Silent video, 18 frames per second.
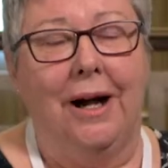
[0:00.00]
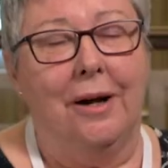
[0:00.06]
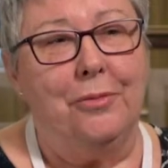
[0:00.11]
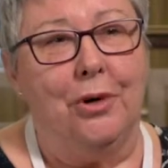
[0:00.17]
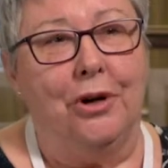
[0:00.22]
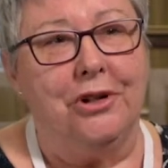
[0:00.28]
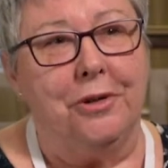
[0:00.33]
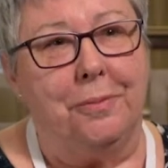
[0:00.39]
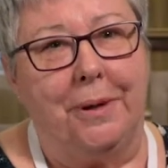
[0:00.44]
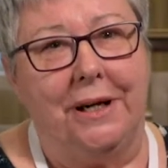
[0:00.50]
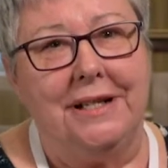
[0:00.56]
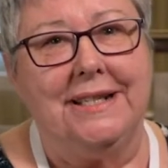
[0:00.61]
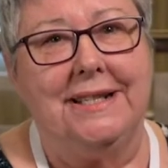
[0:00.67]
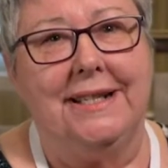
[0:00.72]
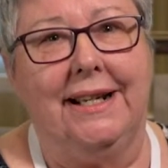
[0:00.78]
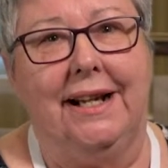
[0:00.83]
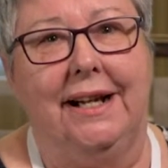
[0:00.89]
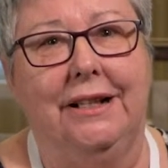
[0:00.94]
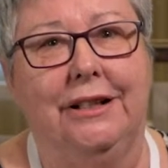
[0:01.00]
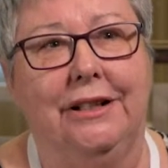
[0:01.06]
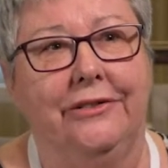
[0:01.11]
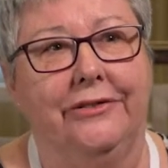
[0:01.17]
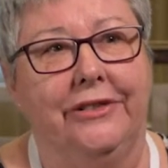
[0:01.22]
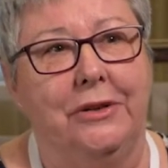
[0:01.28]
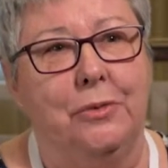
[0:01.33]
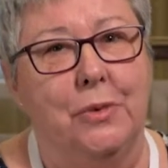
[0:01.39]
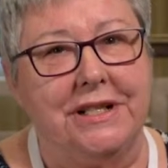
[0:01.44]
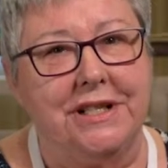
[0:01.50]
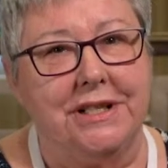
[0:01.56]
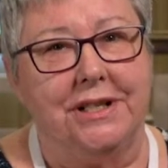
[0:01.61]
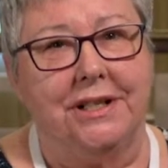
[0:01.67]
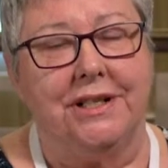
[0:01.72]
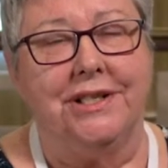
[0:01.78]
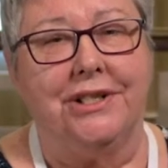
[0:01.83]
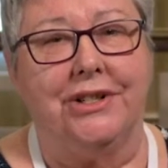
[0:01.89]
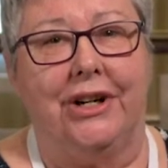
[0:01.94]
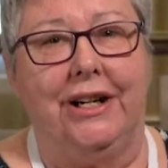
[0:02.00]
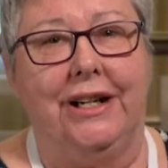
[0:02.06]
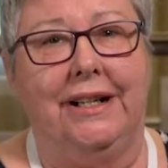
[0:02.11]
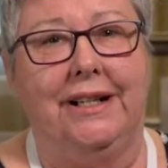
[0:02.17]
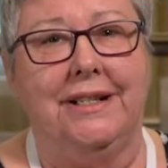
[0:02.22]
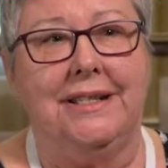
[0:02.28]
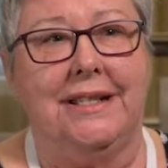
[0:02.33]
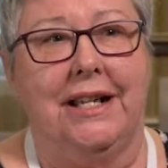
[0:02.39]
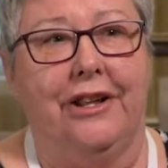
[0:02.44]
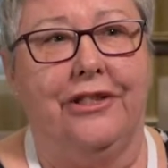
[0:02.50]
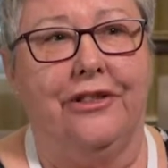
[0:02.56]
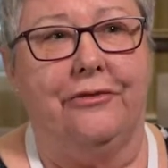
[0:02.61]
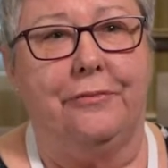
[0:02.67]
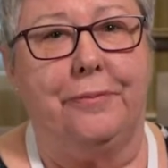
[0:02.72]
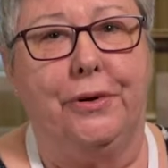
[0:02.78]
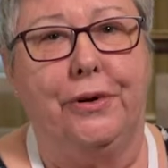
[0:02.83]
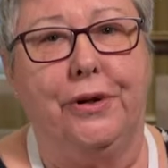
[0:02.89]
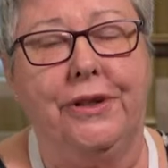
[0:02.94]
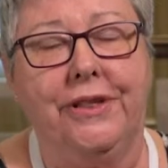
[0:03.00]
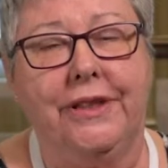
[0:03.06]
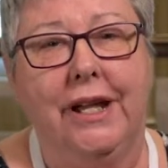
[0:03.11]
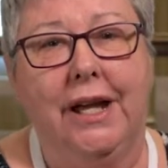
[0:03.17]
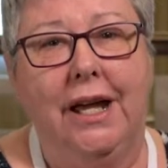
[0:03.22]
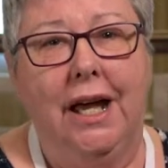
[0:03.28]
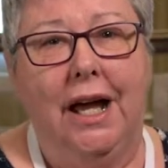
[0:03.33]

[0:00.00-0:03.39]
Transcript: I'm Rhonda Bracey. I live in Western Australia, south of Perth.